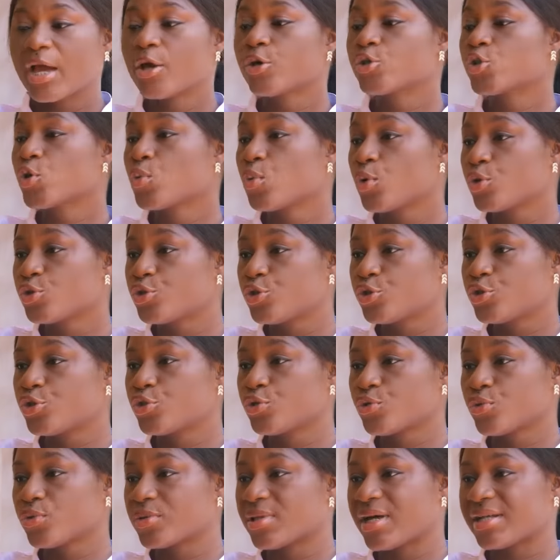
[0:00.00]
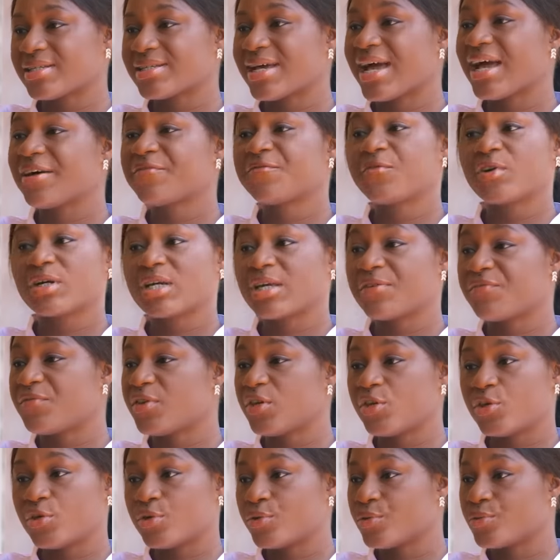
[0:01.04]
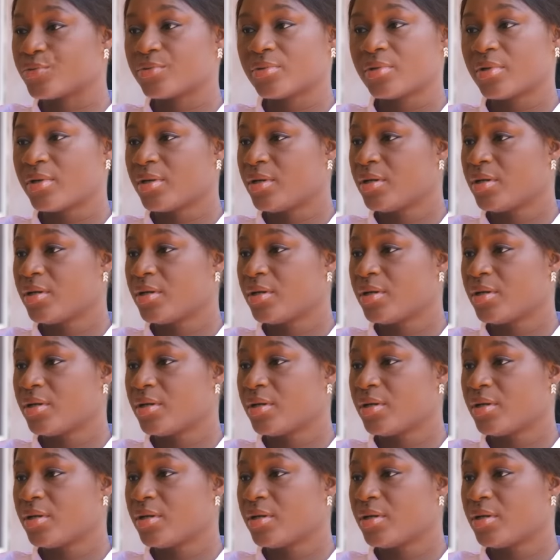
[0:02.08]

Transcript: I also want you to know that I have forgiven you.